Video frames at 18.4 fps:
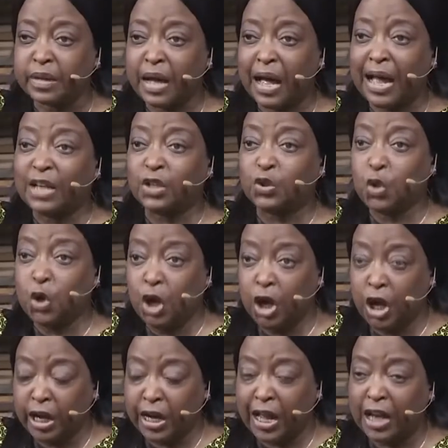and to
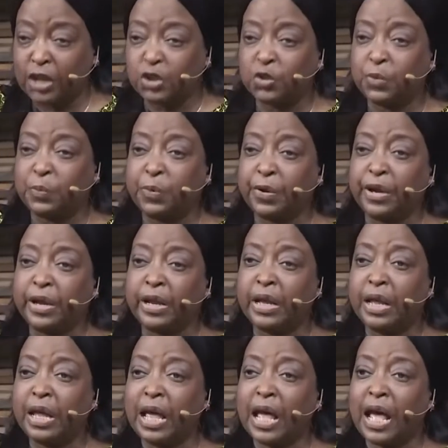learn how to pray.
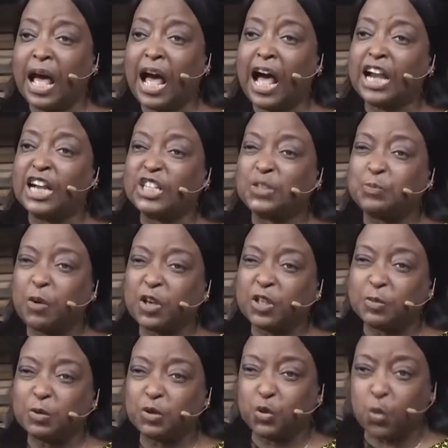And it's
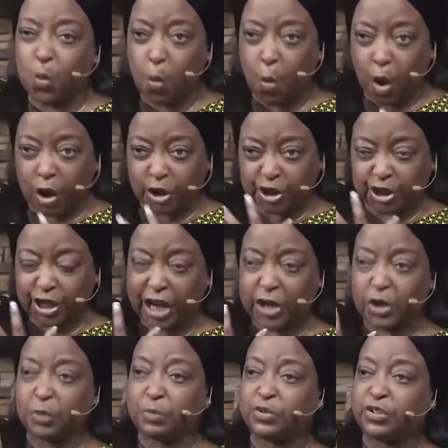possible to watch and
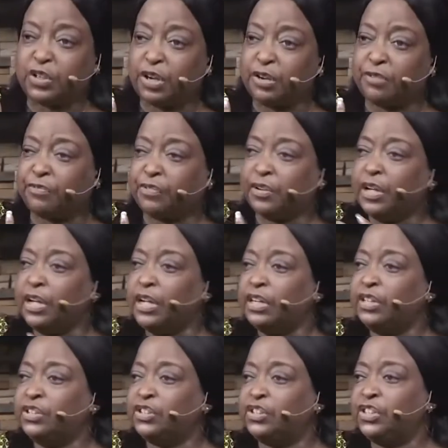observe
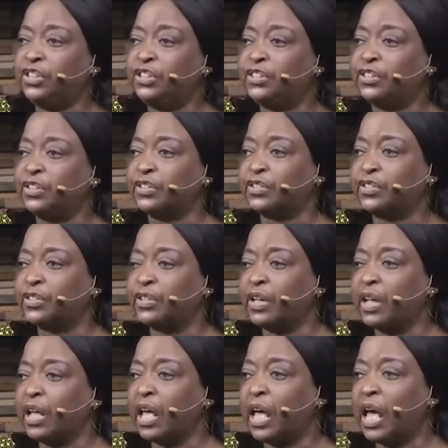Jesus.
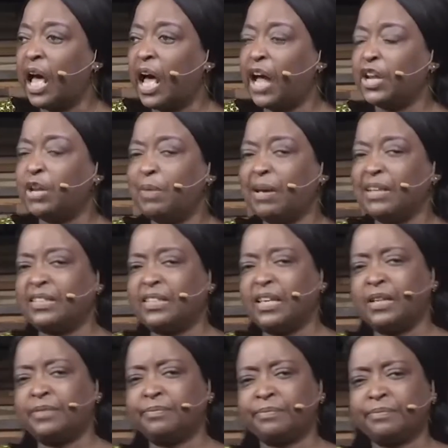And you might
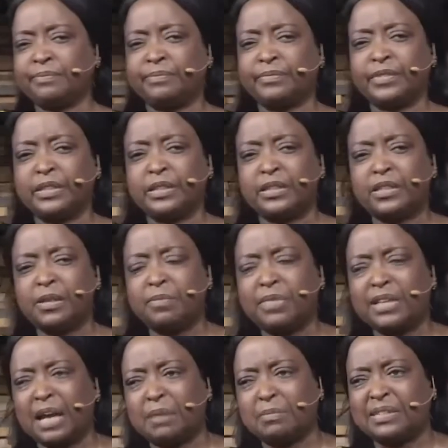say,
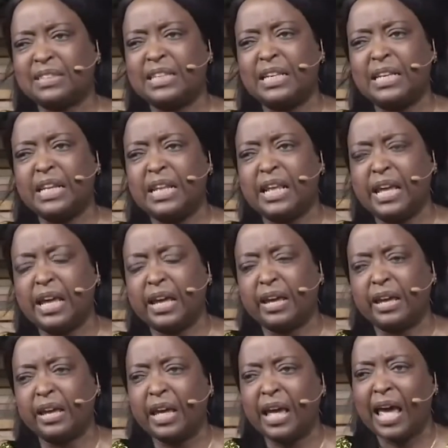something I'm seeing
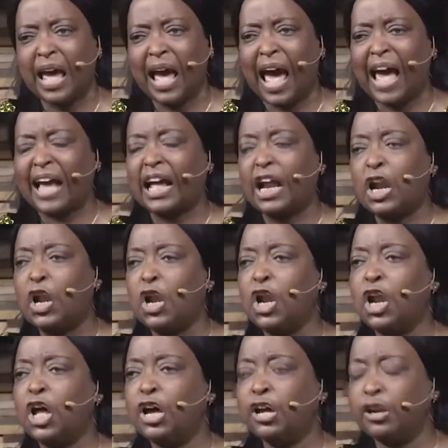here, I can
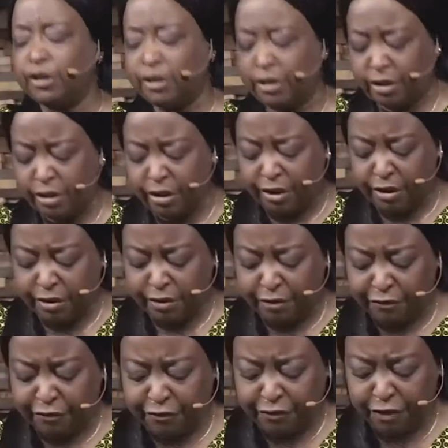learn
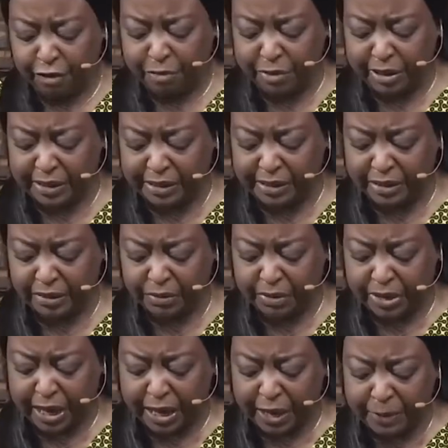from it.
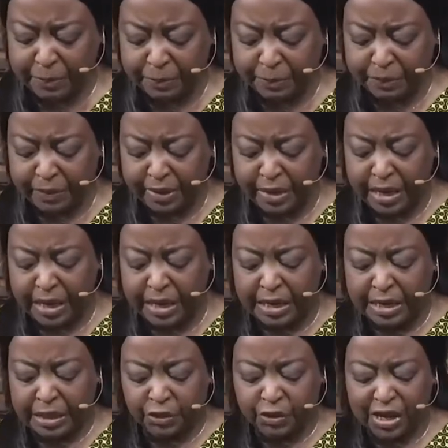Okay?
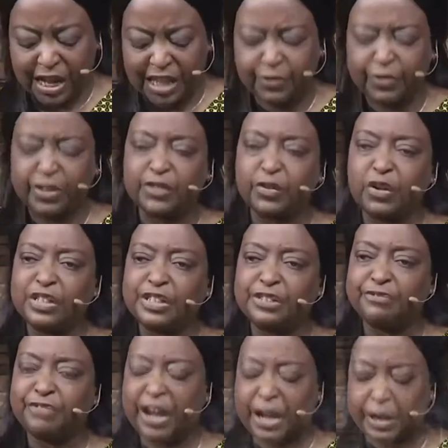So let's first of all
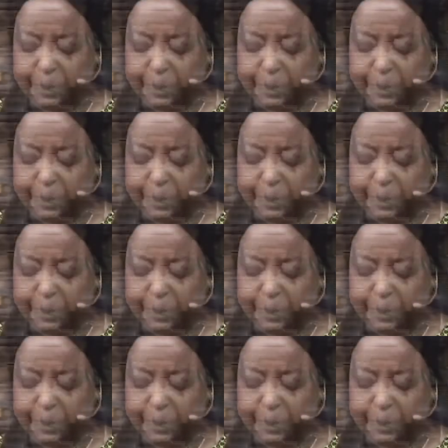define